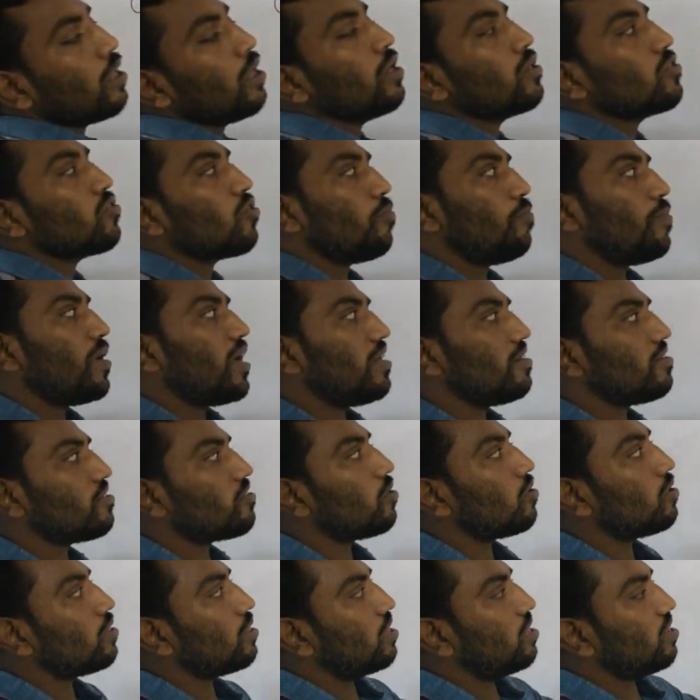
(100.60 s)
So based
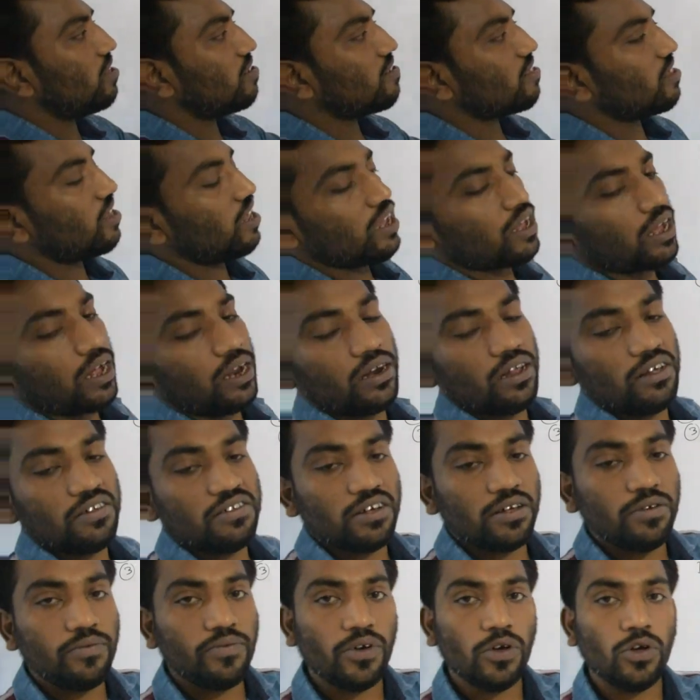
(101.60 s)
on these three
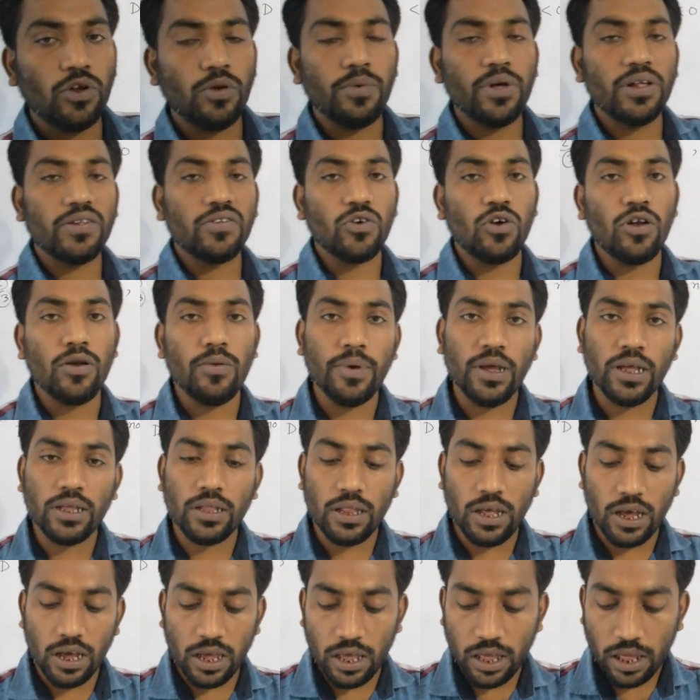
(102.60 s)
conditions, we will be solving
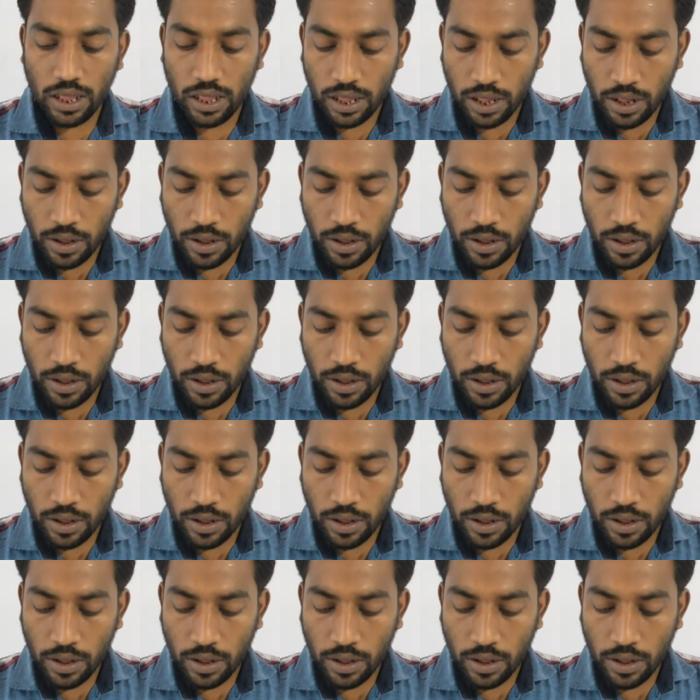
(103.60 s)
the